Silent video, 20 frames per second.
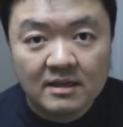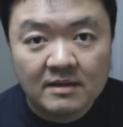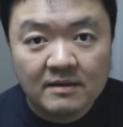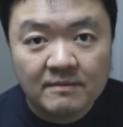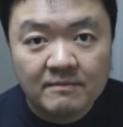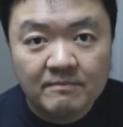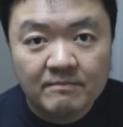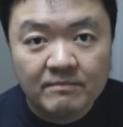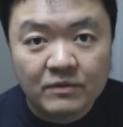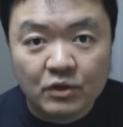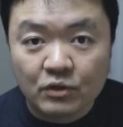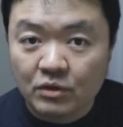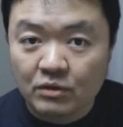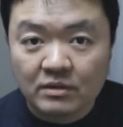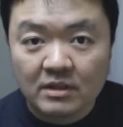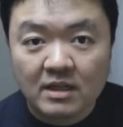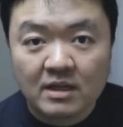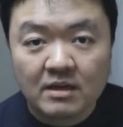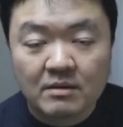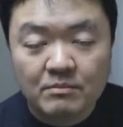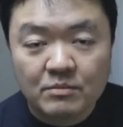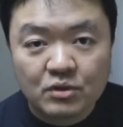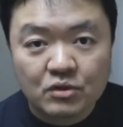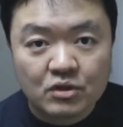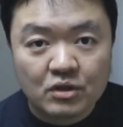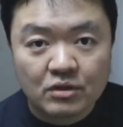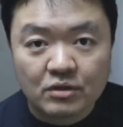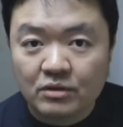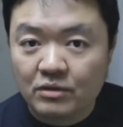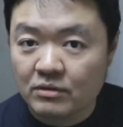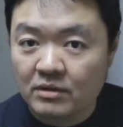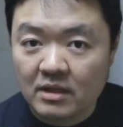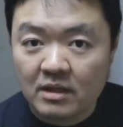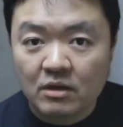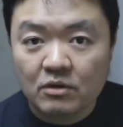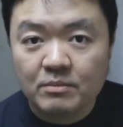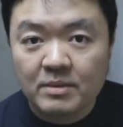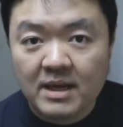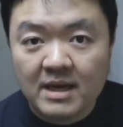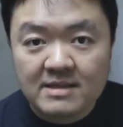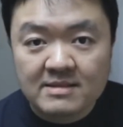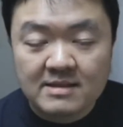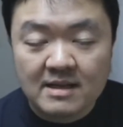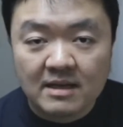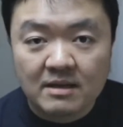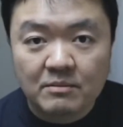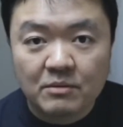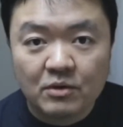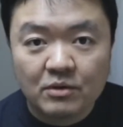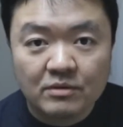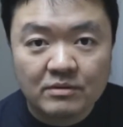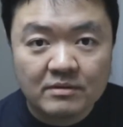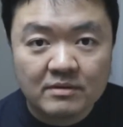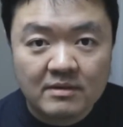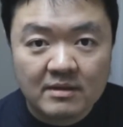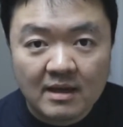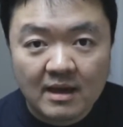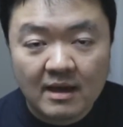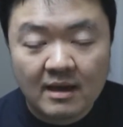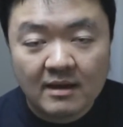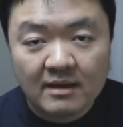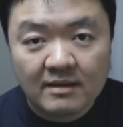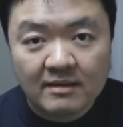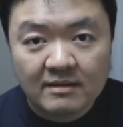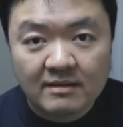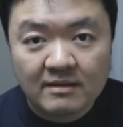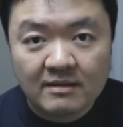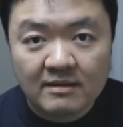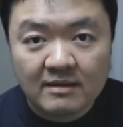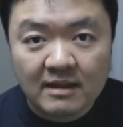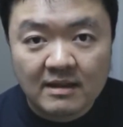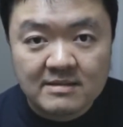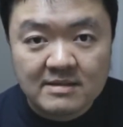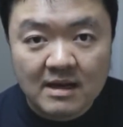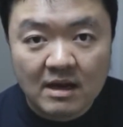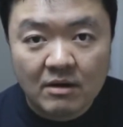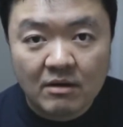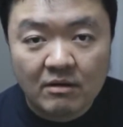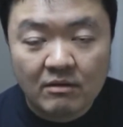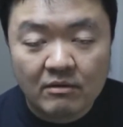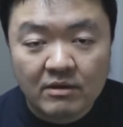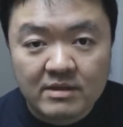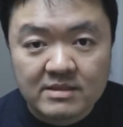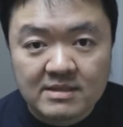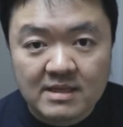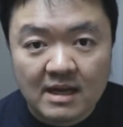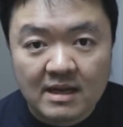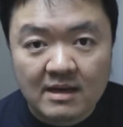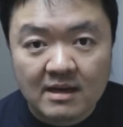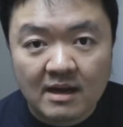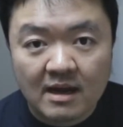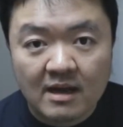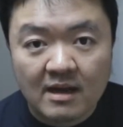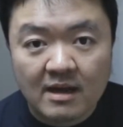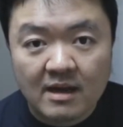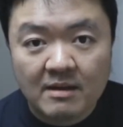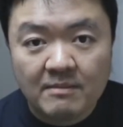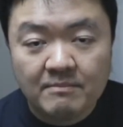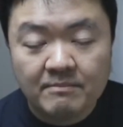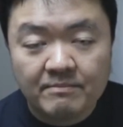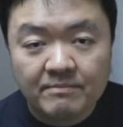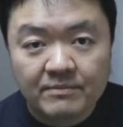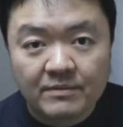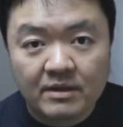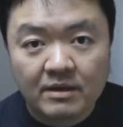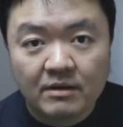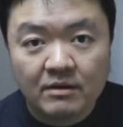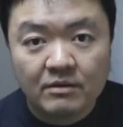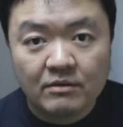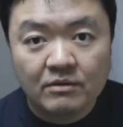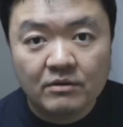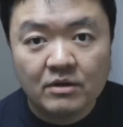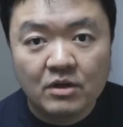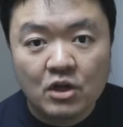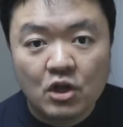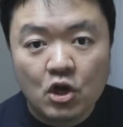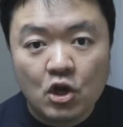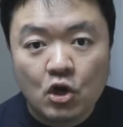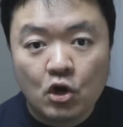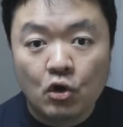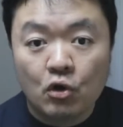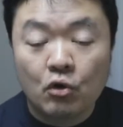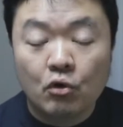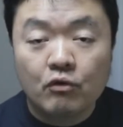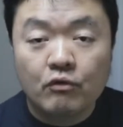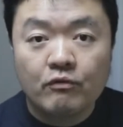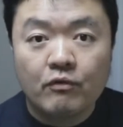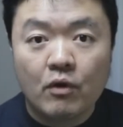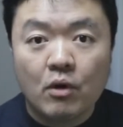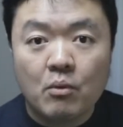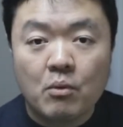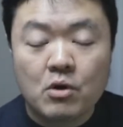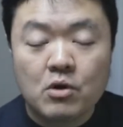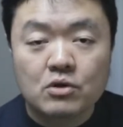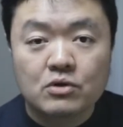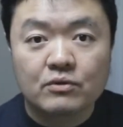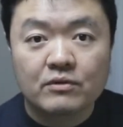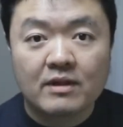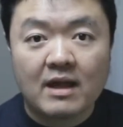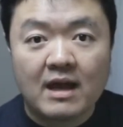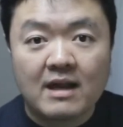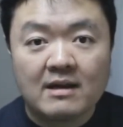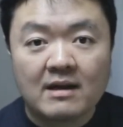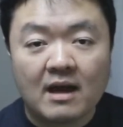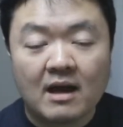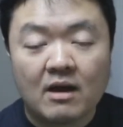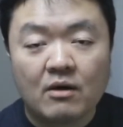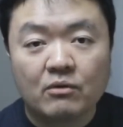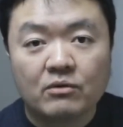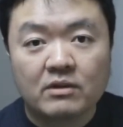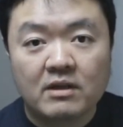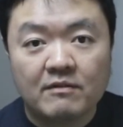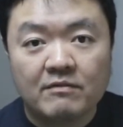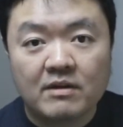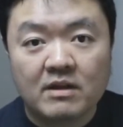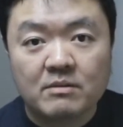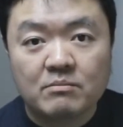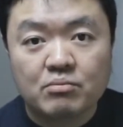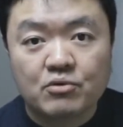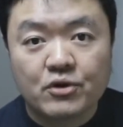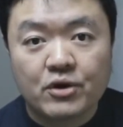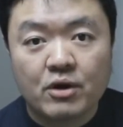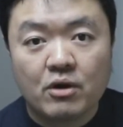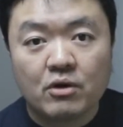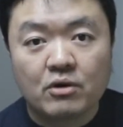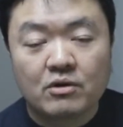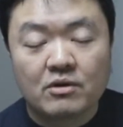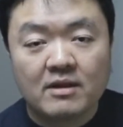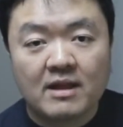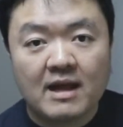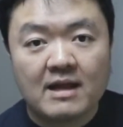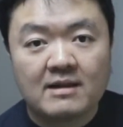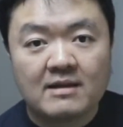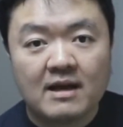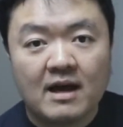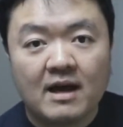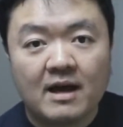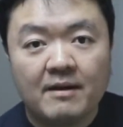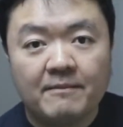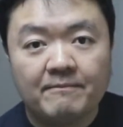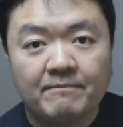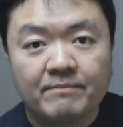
You don't need a computer, you don't need OBS anymore. Yeah, that's how excited I am. So look forward to that. I'll definitely pre-order that.